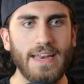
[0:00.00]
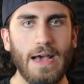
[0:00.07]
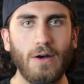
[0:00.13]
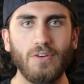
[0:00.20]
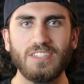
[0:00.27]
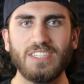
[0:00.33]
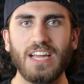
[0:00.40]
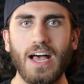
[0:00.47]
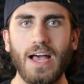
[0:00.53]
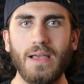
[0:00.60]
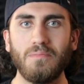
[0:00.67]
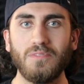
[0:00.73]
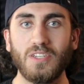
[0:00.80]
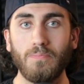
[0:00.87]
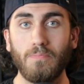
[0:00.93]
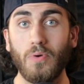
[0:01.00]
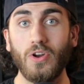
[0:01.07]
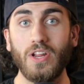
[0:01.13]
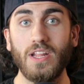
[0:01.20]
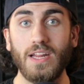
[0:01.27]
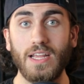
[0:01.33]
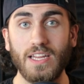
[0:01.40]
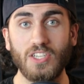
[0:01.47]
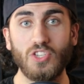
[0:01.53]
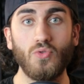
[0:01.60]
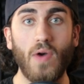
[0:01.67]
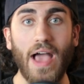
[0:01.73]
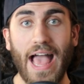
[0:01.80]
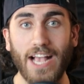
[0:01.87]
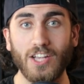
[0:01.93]
Now it's time to put it
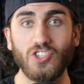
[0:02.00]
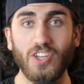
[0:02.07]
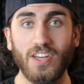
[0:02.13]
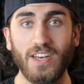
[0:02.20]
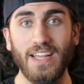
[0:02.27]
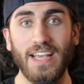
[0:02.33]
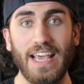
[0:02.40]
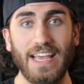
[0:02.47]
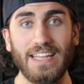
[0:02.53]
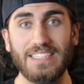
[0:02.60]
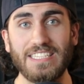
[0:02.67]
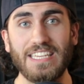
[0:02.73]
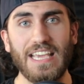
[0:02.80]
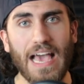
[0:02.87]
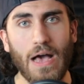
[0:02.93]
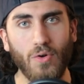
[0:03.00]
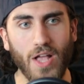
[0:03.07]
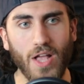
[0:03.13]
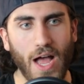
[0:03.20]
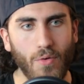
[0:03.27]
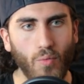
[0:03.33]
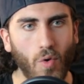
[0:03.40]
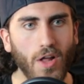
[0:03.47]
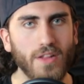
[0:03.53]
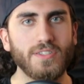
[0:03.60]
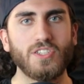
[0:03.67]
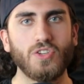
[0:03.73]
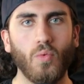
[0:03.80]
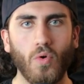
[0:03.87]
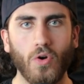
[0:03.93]
into action and see how God
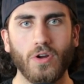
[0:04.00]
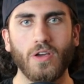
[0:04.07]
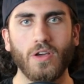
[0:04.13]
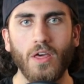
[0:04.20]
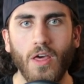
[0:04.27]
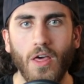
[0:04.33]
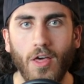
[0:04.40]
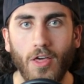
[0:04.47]
wants to work